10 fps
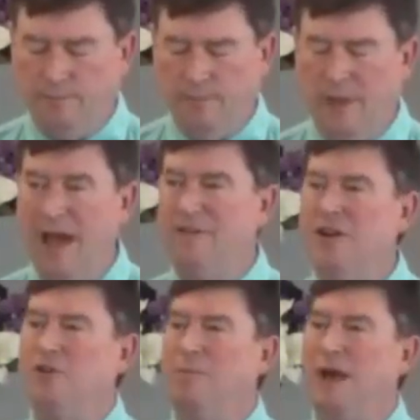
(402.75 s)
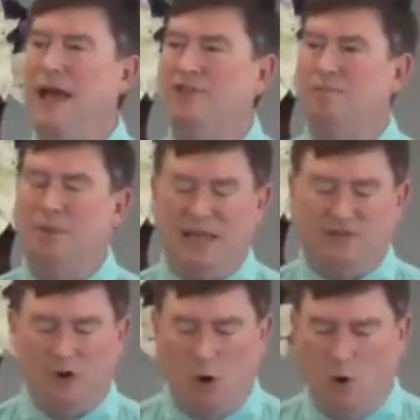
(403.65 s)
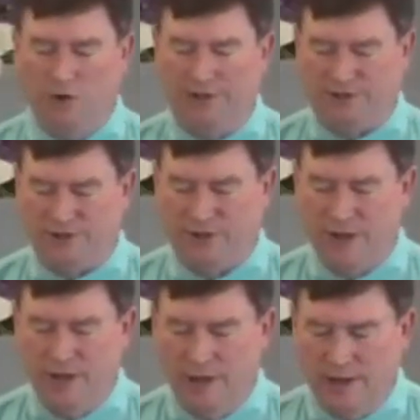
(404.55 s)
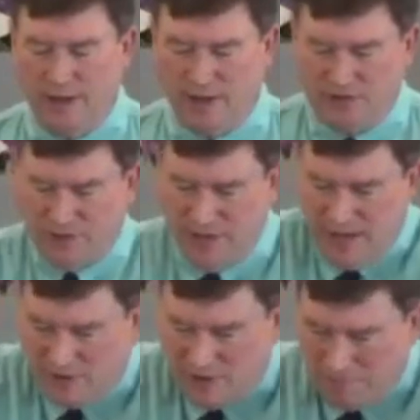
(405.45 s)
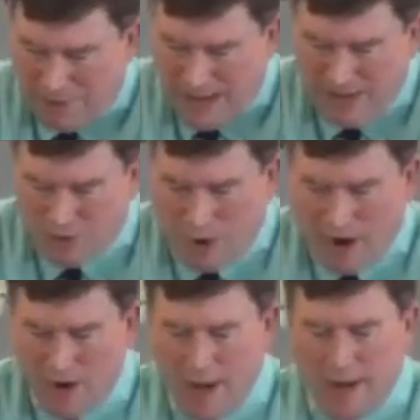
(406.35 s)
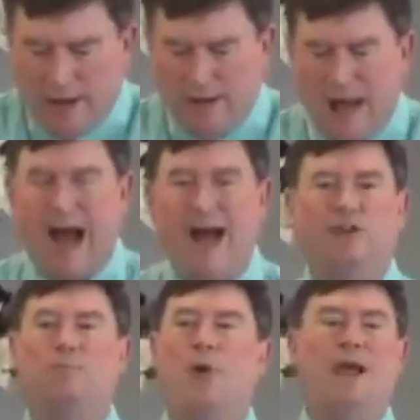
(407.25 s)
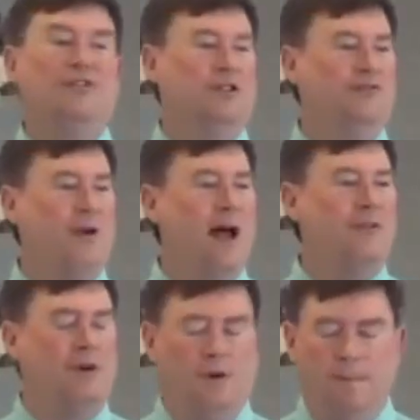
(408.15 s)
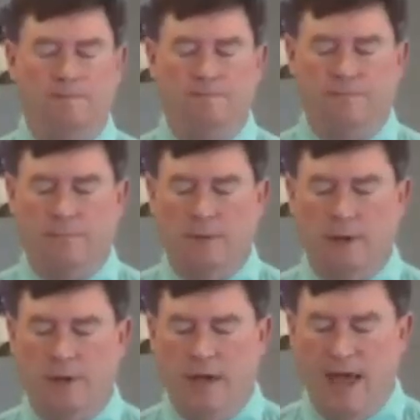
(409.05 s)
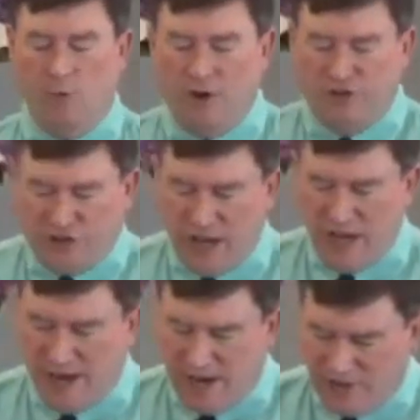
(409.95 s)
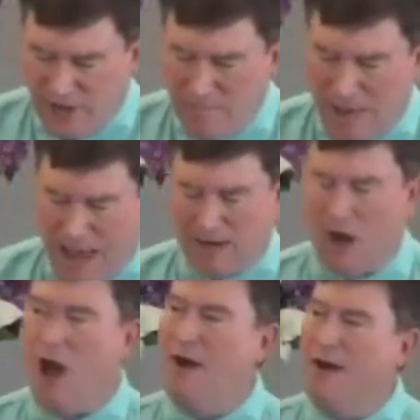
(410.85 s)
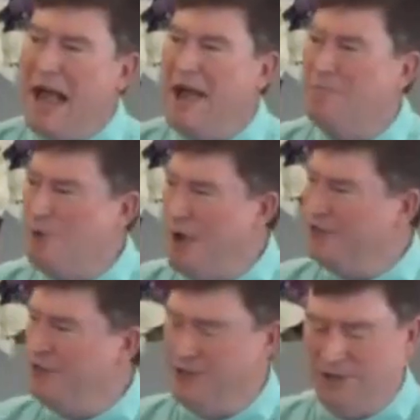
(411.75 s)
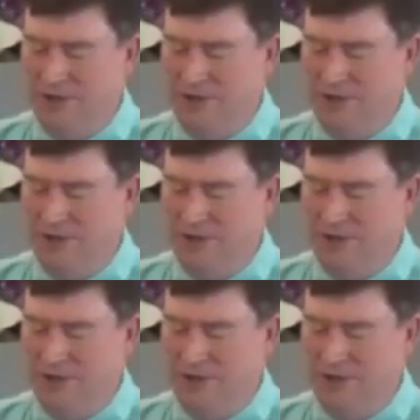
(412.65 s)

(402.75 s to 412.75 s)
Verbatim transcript: Heaven is a place of peace and wholeness. It's, it's the place where God is present forever and where sin and its impact are not present.